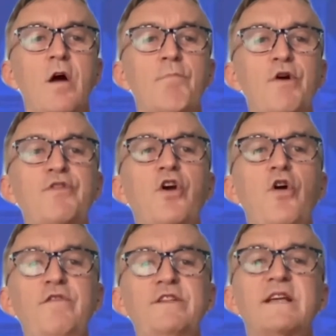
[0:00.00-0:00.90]
Both
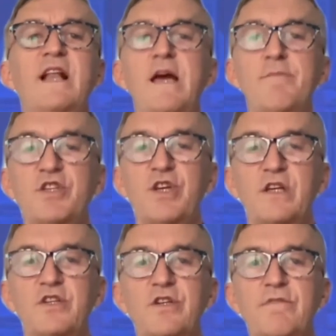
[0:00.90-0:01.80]
COVID and climate
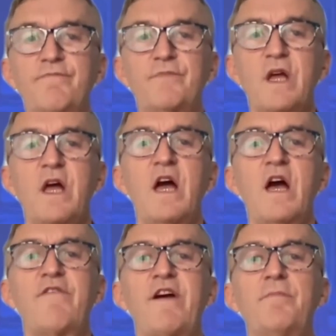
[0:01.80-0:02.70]
change
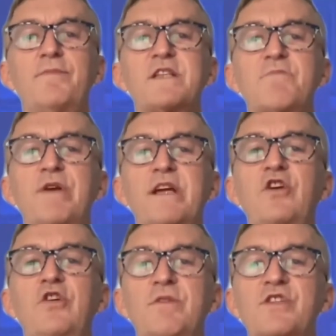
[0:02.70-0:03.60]
have helped us bring
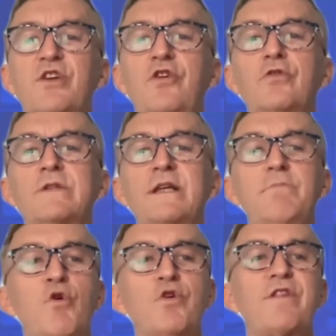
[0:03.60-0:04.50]
human security
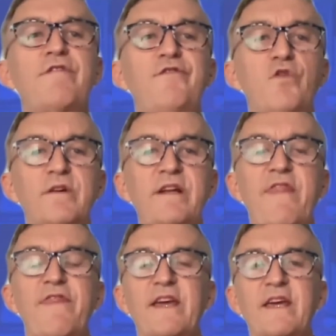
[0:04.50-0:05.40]
more to the fore in our
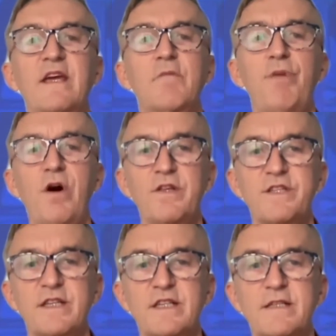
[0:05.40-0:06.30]
thinking and
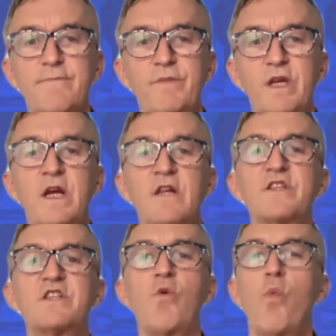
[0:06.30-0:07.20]
policies. This
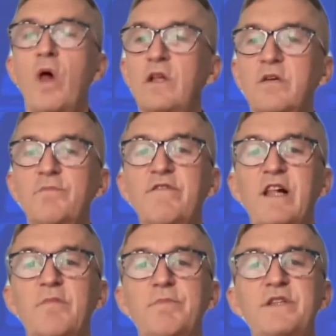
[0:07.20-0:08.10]
is a welcome
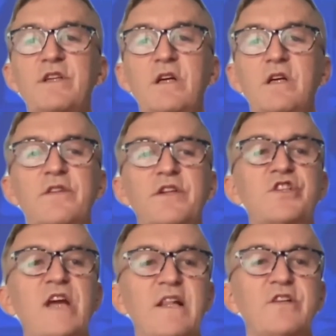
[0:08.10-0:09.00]
development that
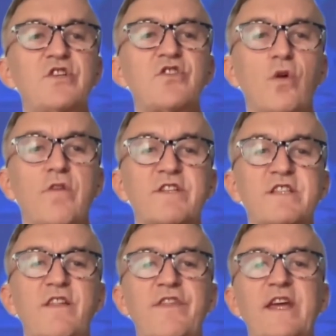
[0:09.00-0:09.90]
challenges all of us
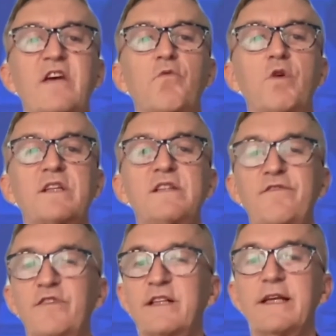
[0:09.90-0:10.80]
to think and work
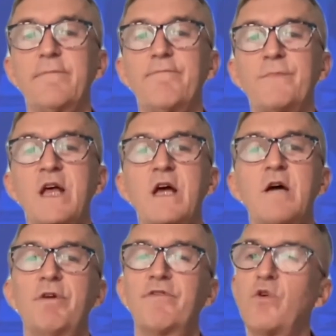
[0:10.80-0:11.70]
differently.
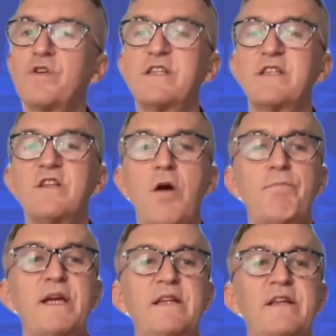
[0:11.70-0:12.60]
But of course, it does not
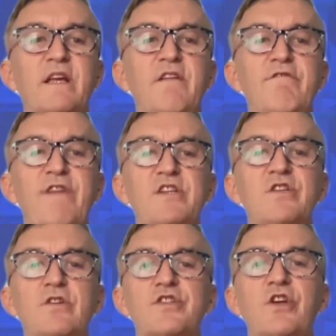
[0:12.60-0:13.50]
mean that
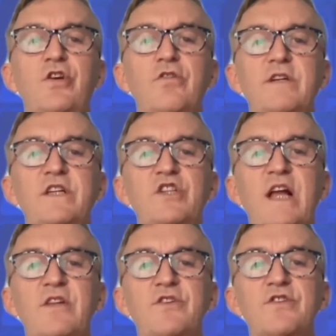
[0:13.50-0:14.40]
conventional security
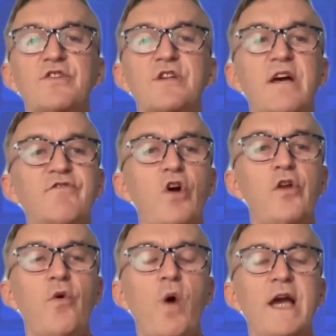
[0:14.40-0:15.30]
challenges have gone
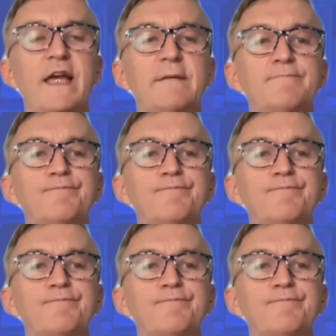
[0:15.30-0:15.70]
away.